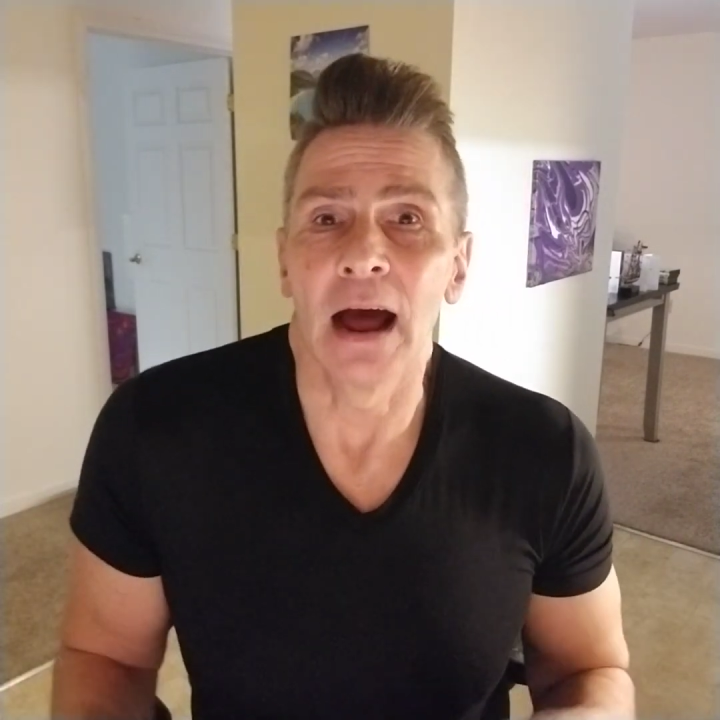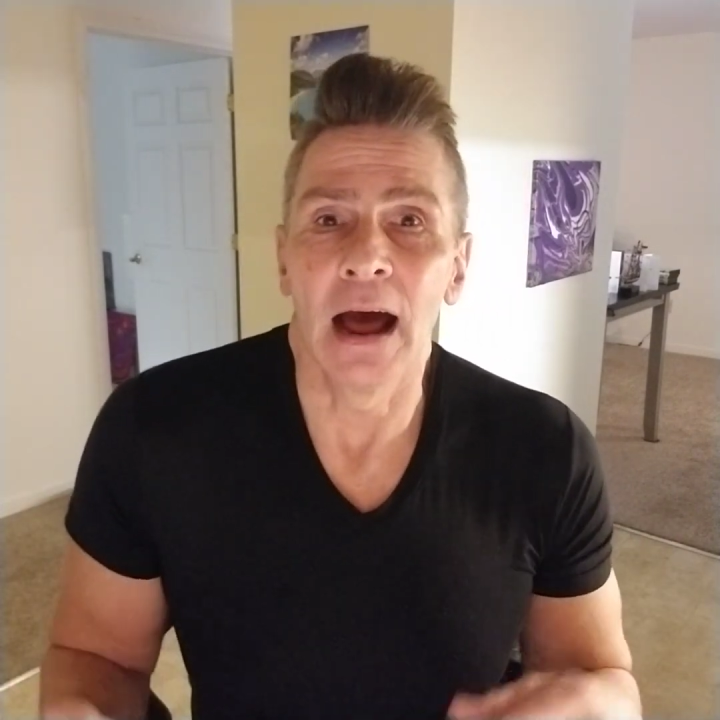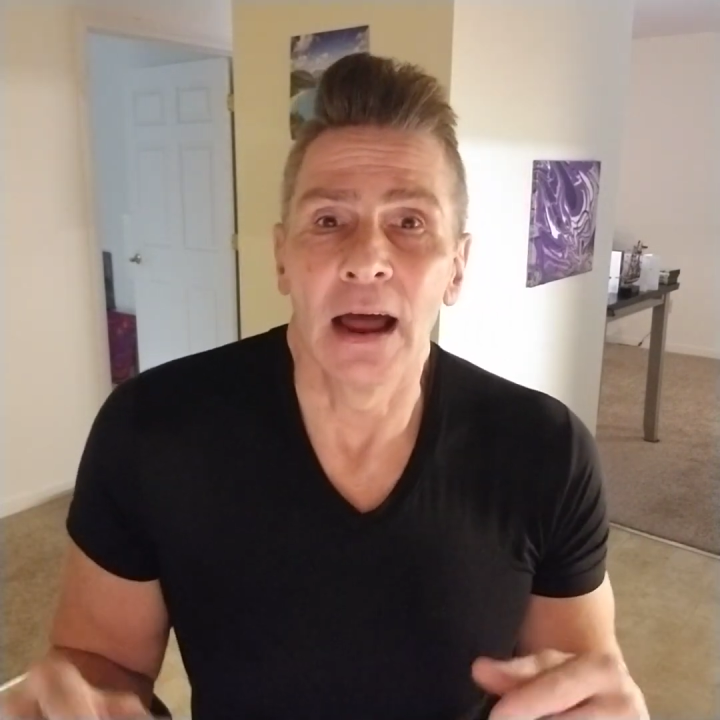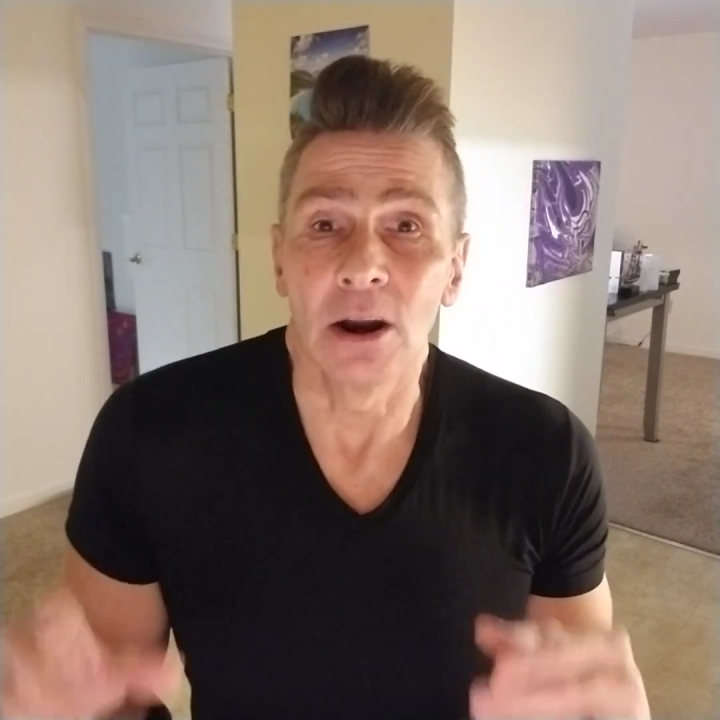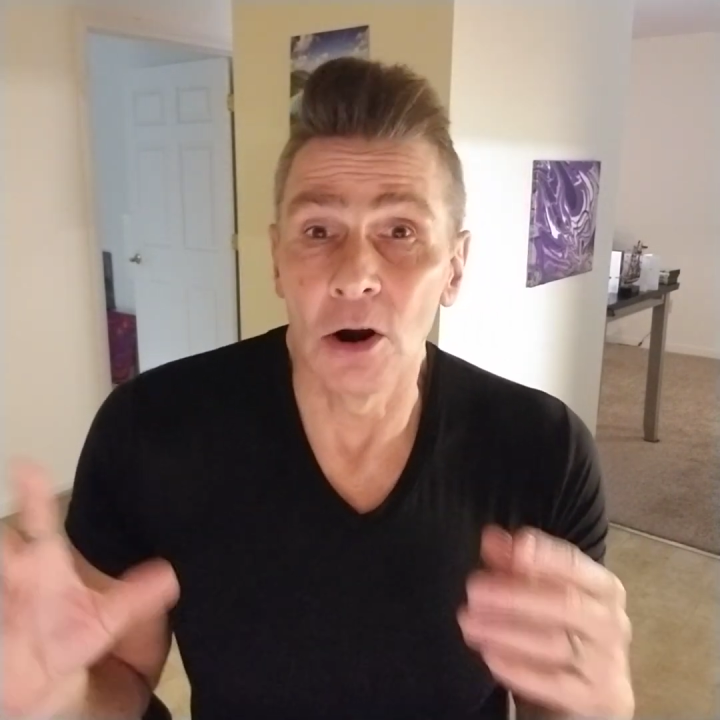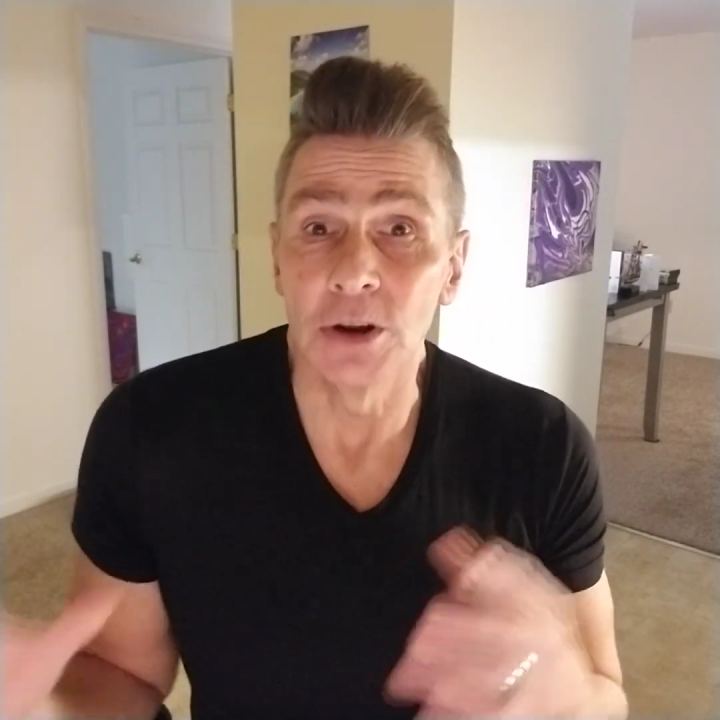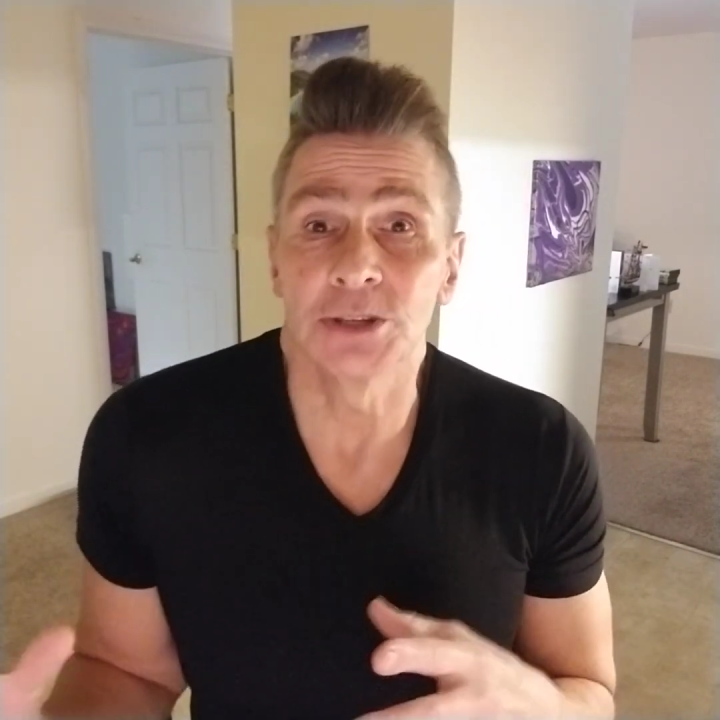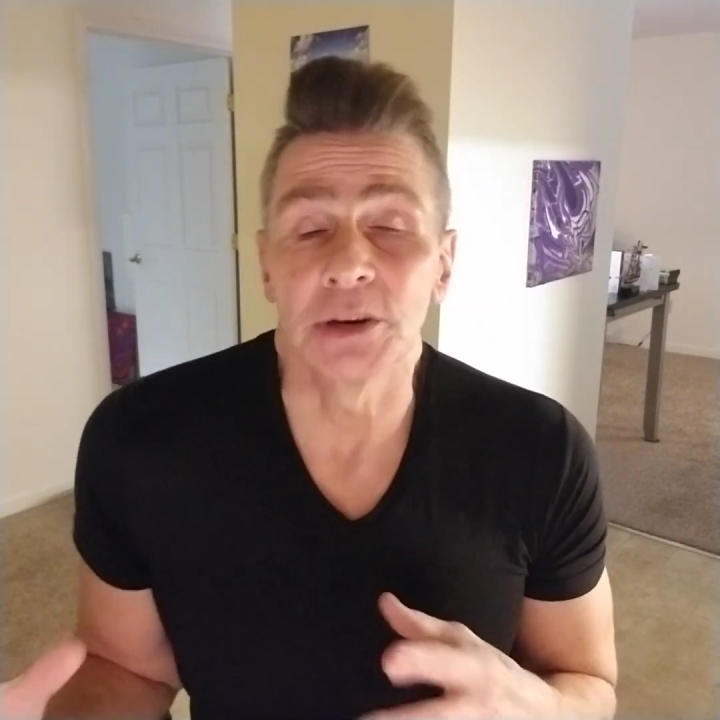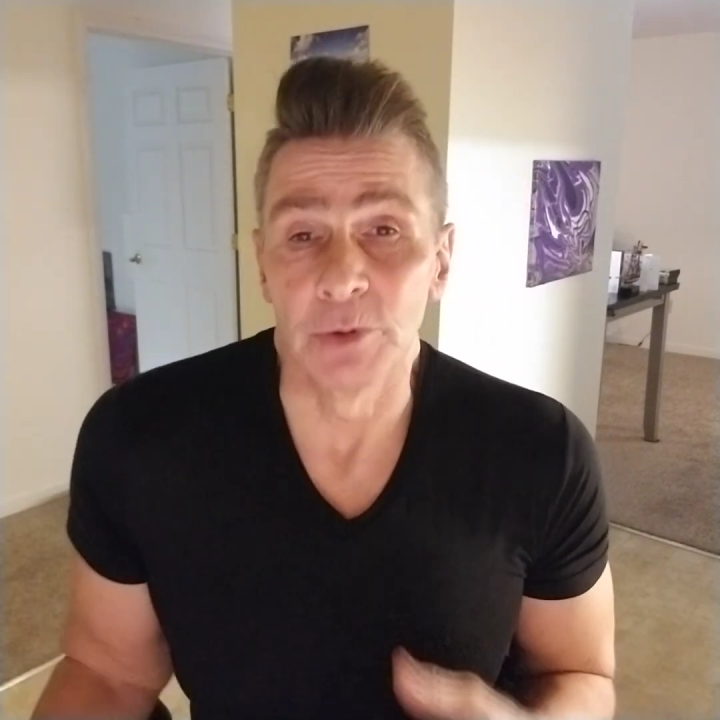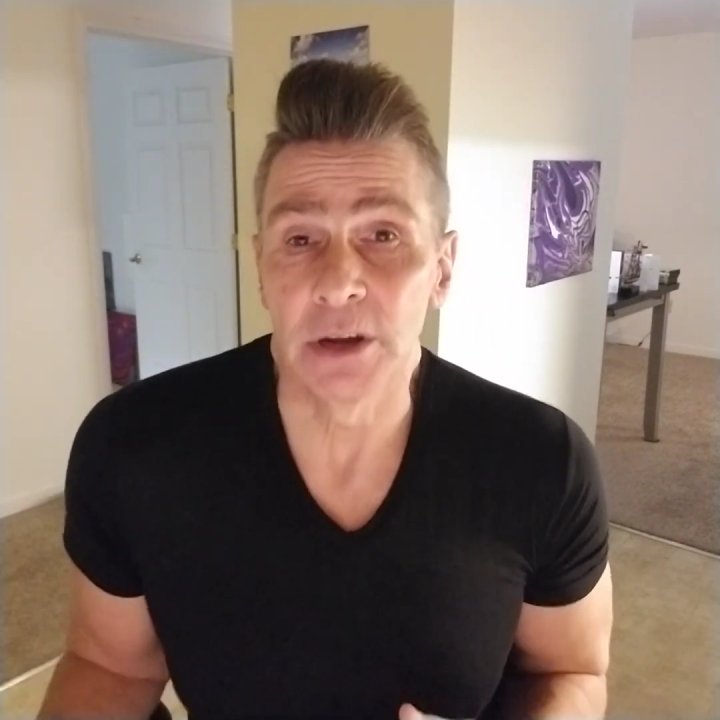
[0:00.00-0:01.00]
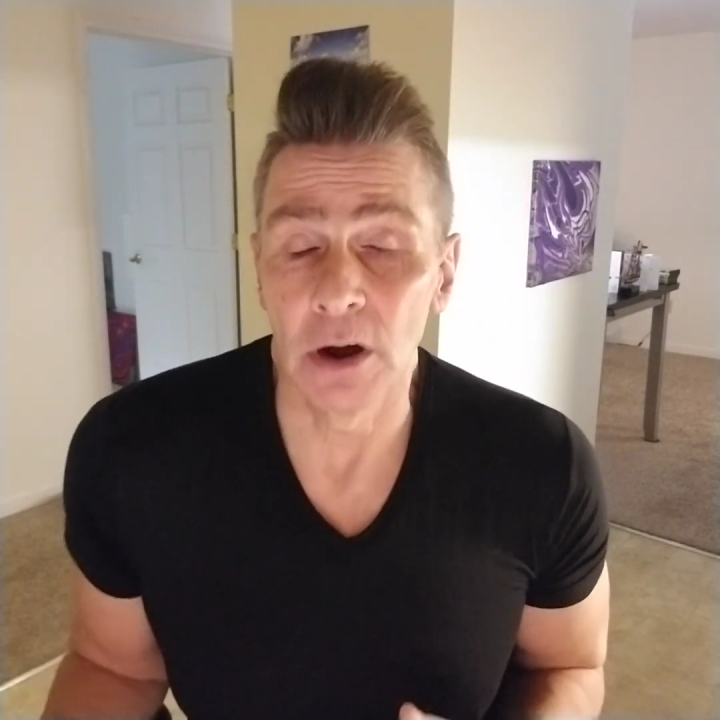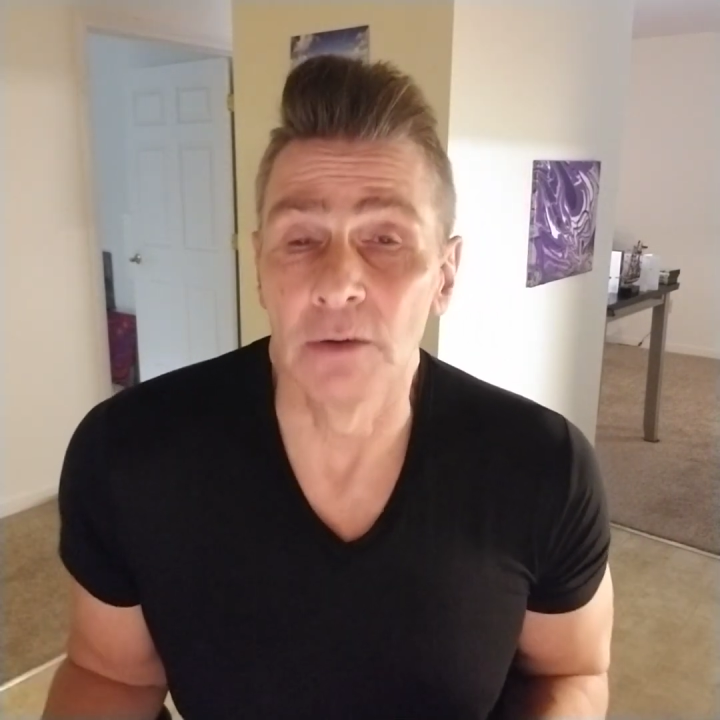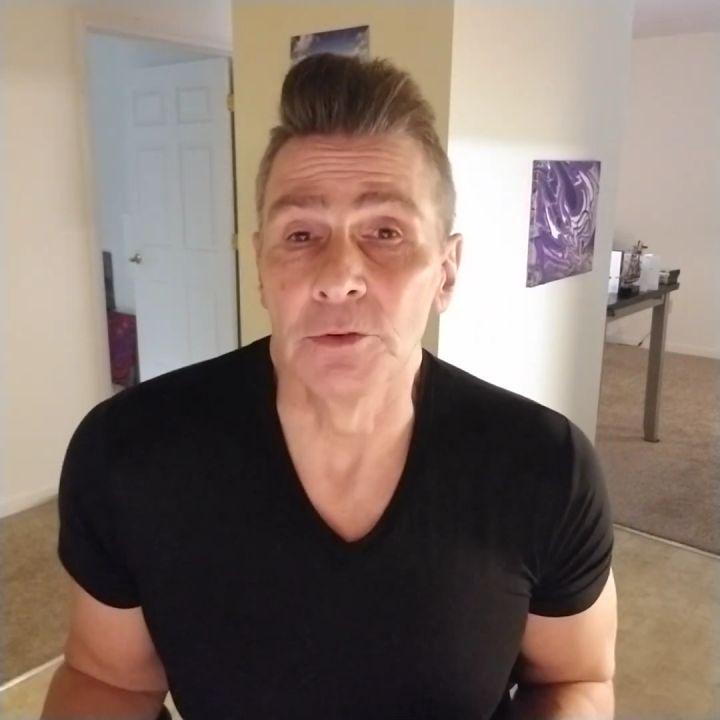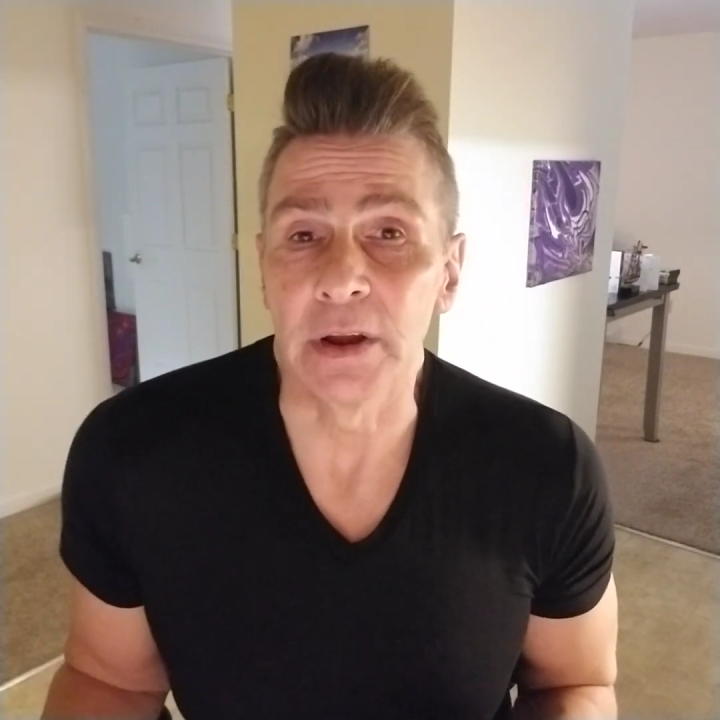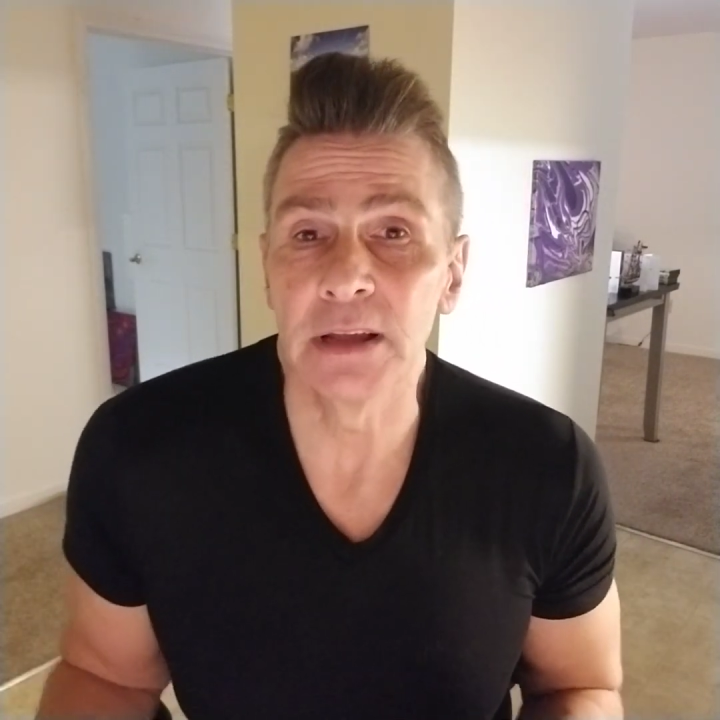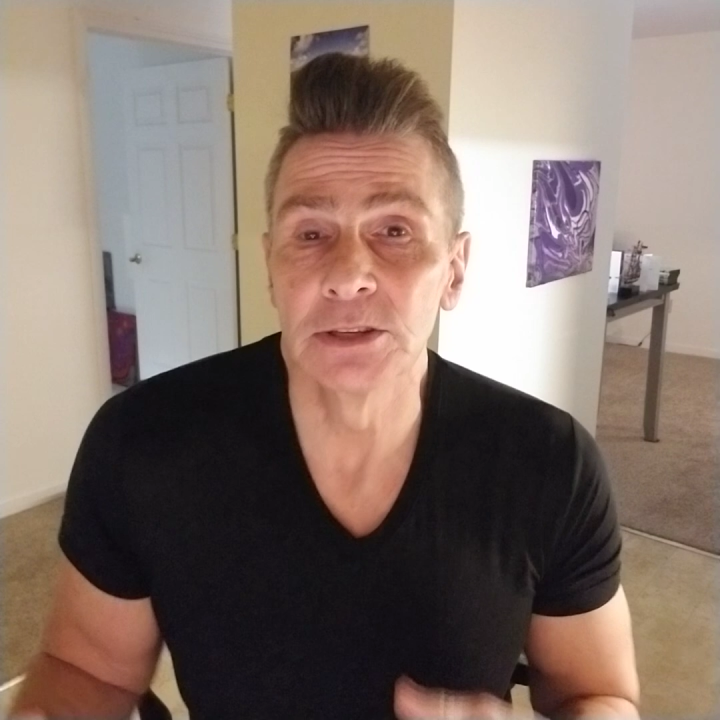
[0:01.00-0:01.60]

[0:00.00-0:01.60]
on Artist in Recovery